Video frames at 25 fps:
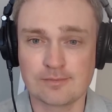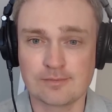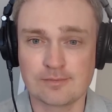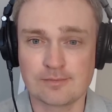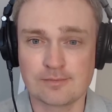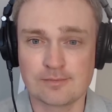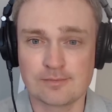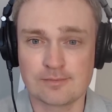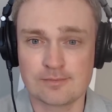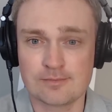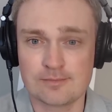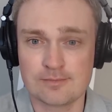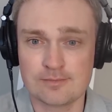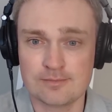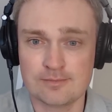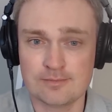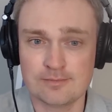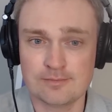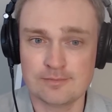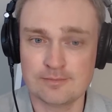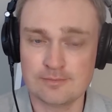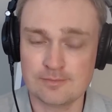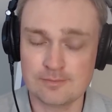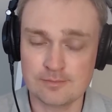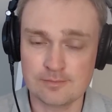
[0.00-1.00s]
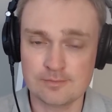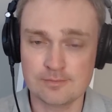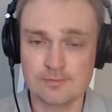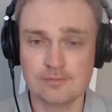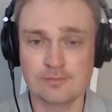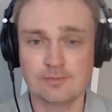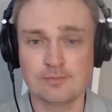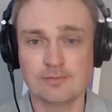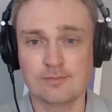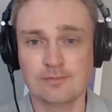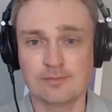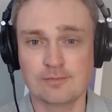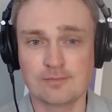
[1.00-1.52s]

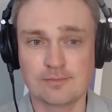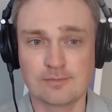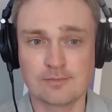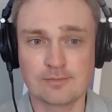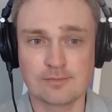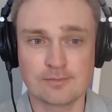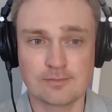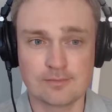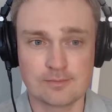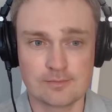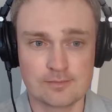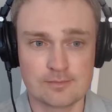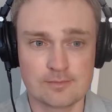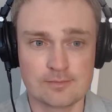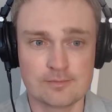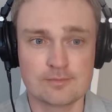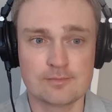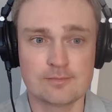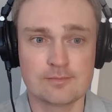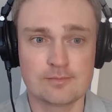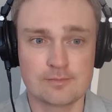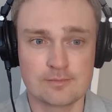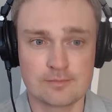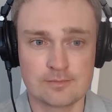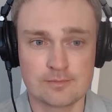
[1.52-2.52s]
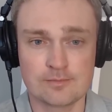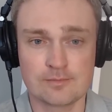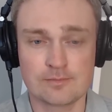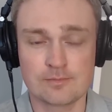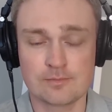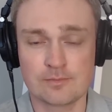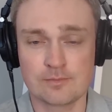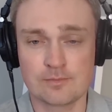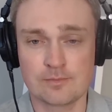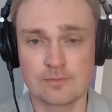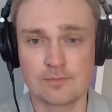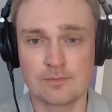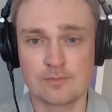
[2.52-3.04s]

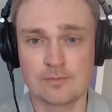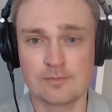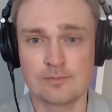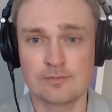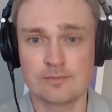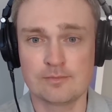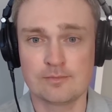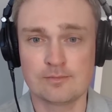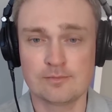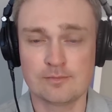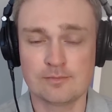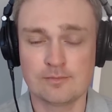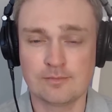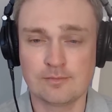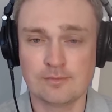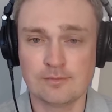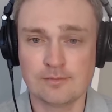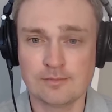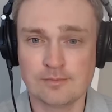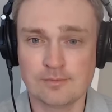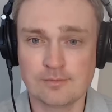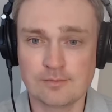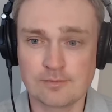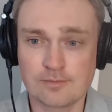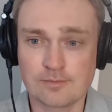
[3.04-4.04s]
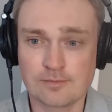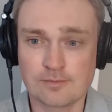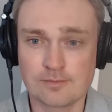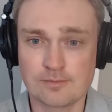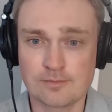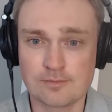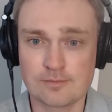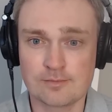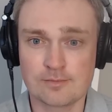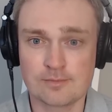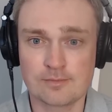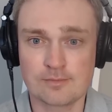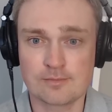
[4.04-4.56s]

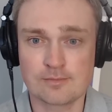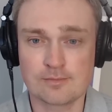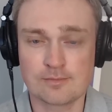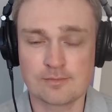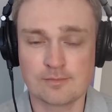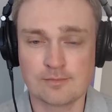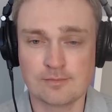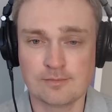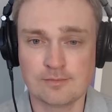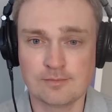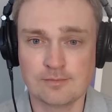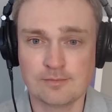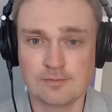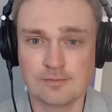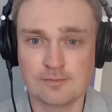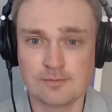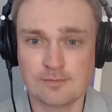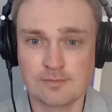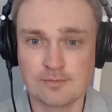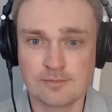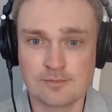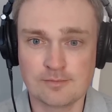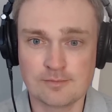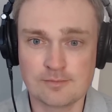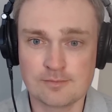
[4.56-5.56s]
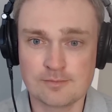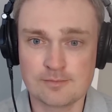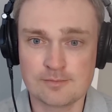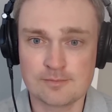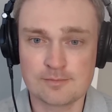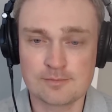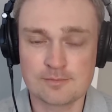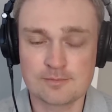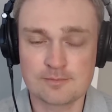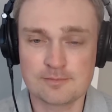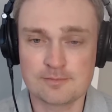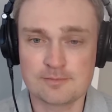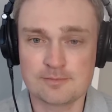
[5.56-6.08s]

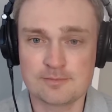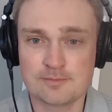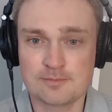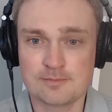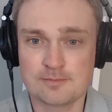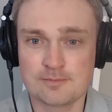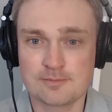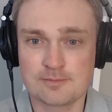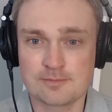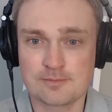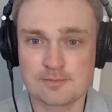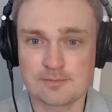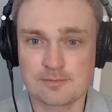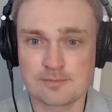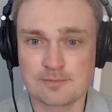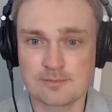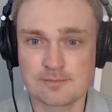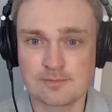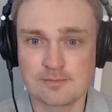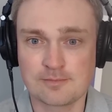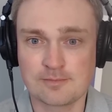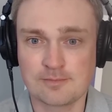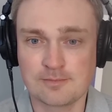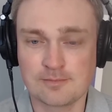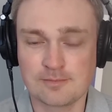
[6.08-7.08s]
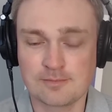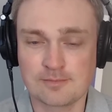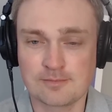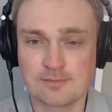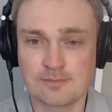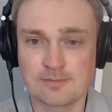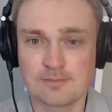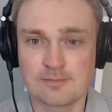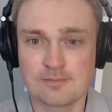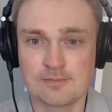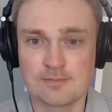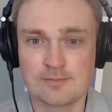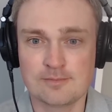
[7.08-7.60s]

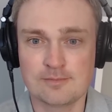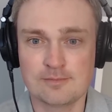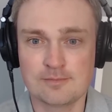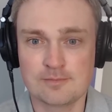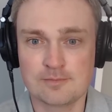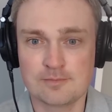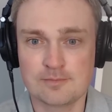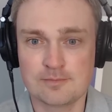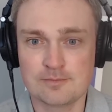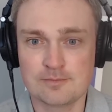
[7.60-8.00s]
(silent)